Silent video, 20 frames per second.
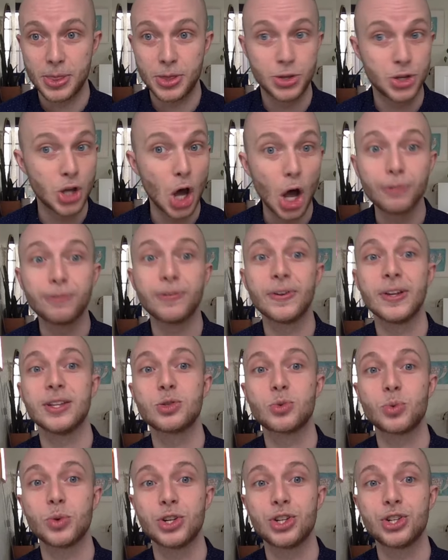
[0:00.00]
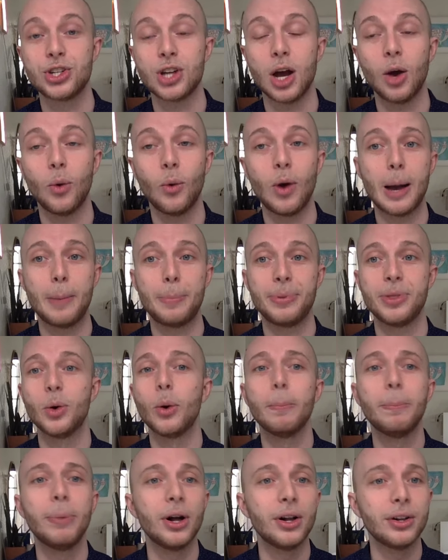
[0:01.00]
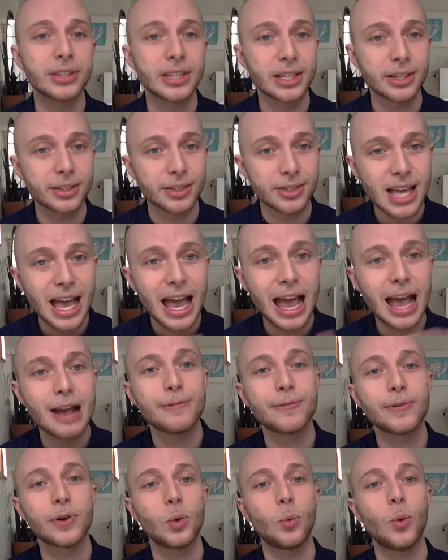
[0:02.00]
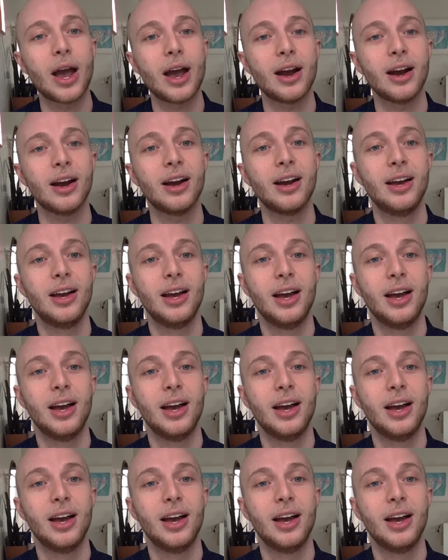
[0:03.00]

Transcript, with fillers: dolphins would show up. There were bald eagles everywhere.